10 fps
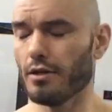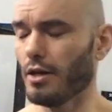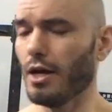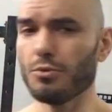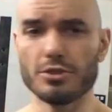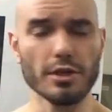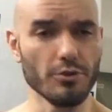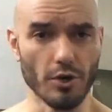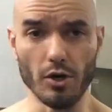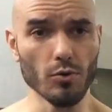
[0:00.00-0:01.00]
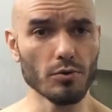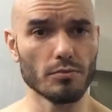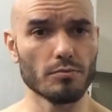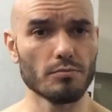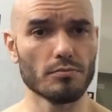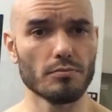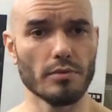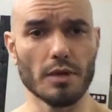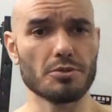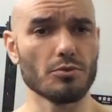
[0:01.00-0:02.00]
I would say no,
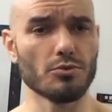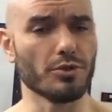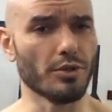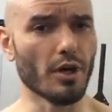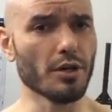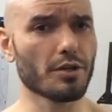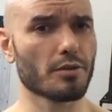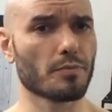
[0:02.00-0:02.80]
absolutely not.